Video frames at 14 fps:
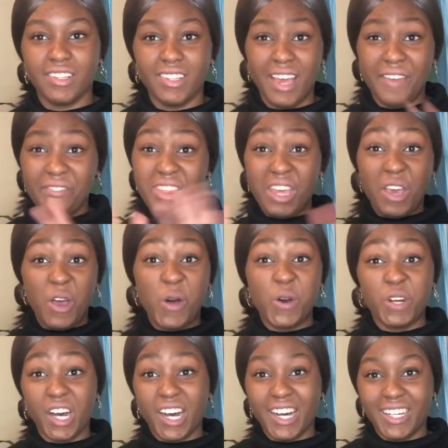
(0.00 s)
everything going
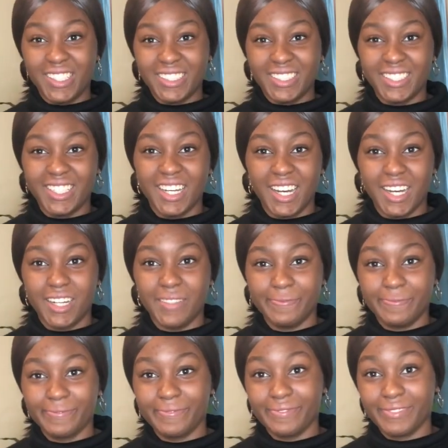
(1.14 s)
on
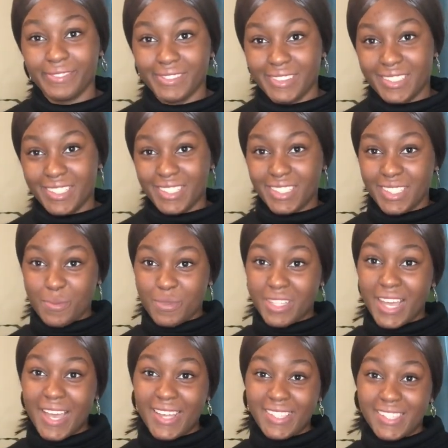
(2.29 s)

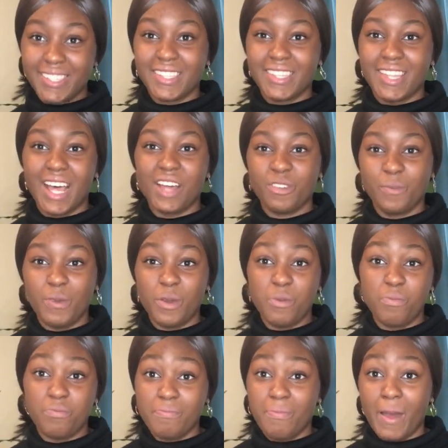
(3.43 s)
subsides, that would be
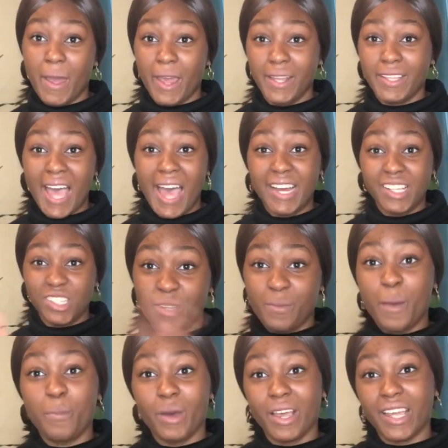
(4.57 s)
added my
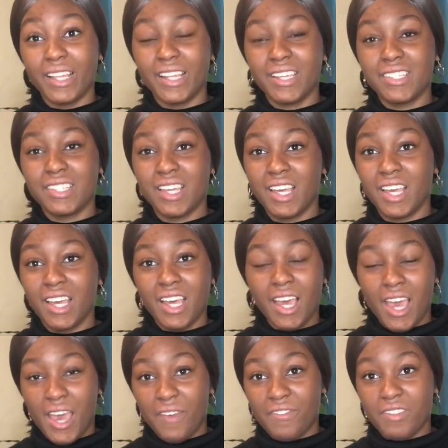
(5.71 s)
bucket list.
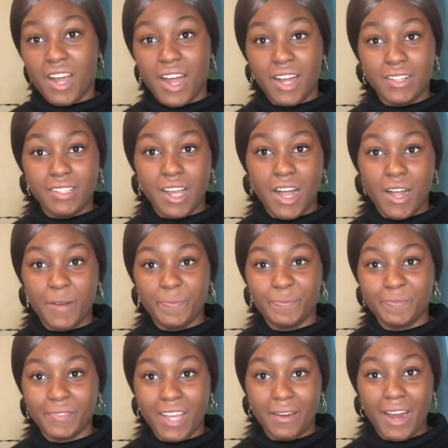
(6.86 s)
If not, I'll
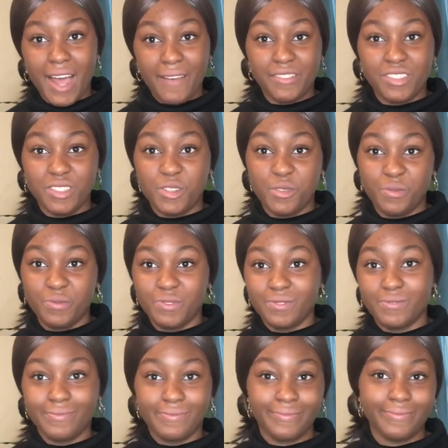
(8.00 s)
have to,
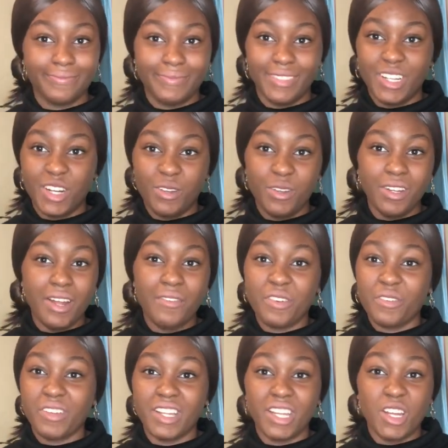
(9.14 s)
you know, you never
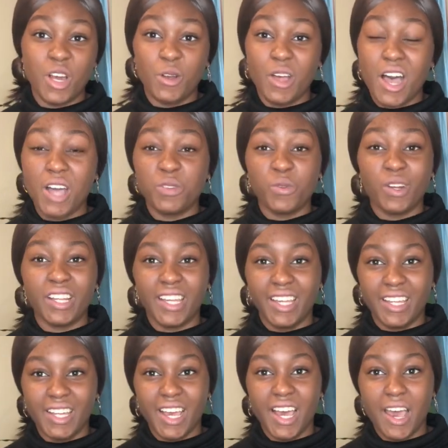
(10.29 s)
really know. God
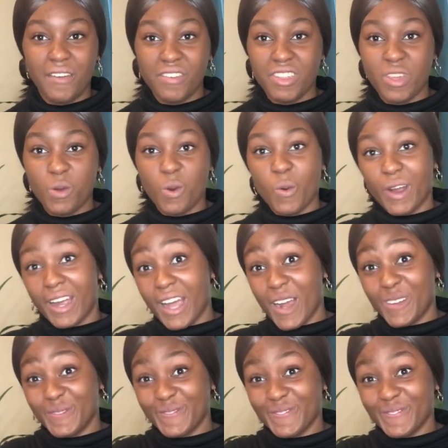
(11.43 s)
willing, everything will work out.